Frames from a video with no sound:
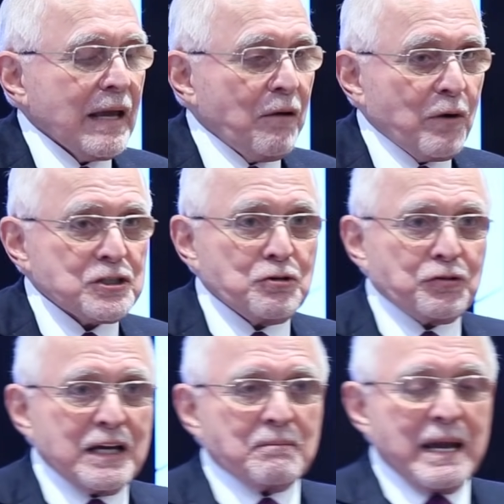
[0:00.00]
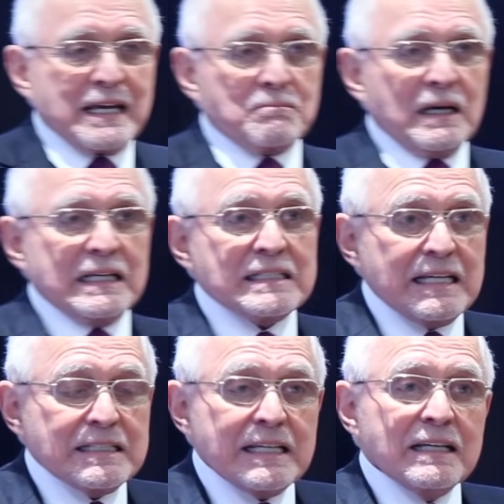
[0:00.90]
And once you think making money is
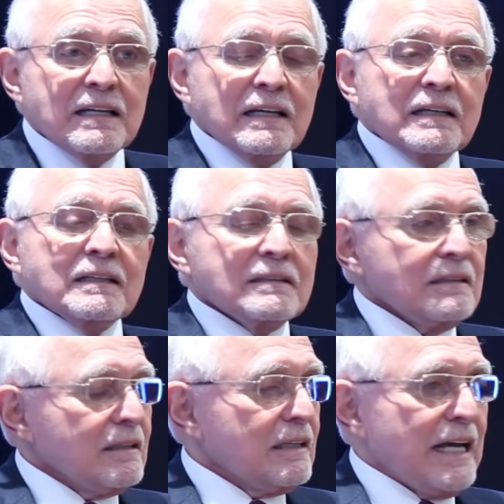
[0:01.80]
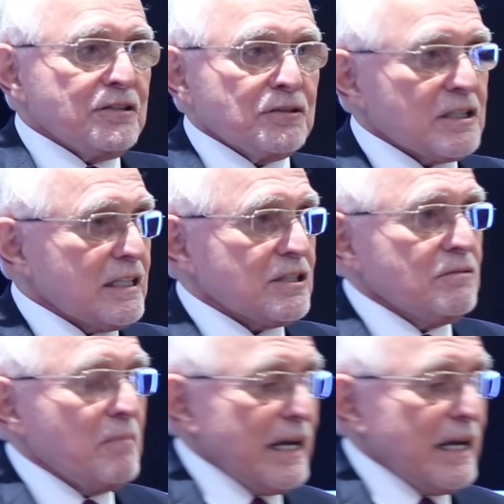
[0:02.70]
easy, then your decision